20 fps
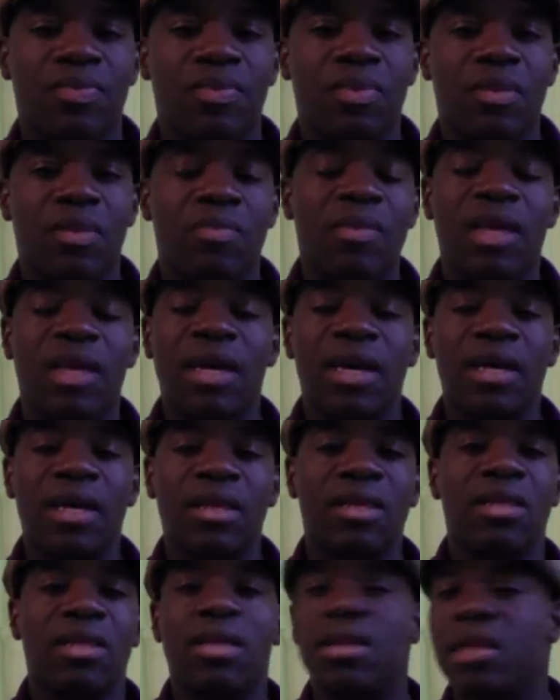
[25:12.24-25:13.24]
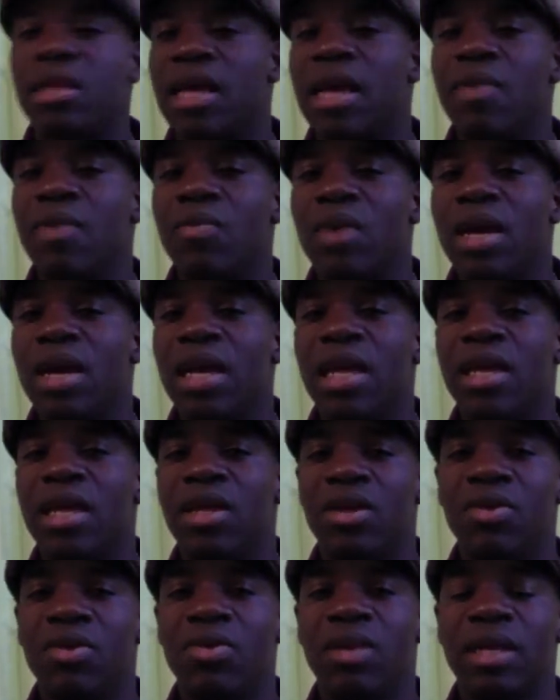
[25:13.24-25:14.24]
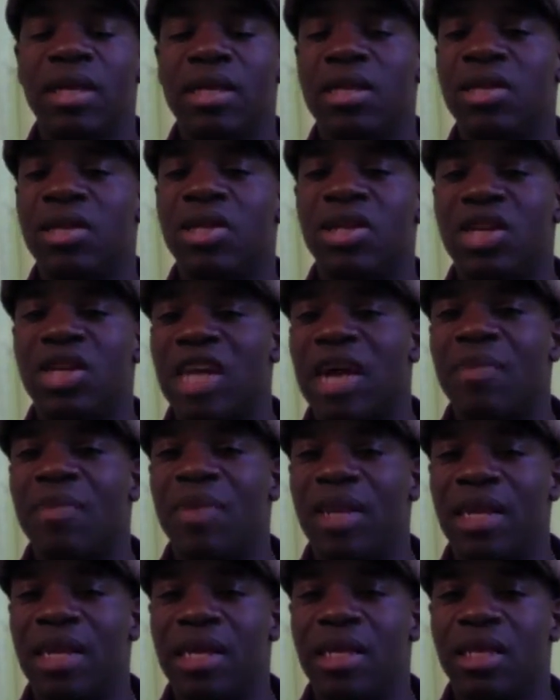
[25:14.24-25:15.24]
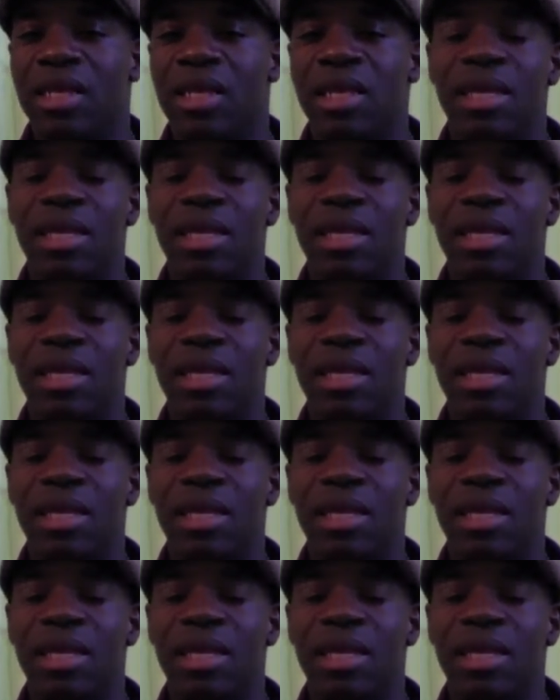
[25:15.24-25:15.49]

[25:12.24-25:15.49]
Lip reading: Because the same way you listen to Japanese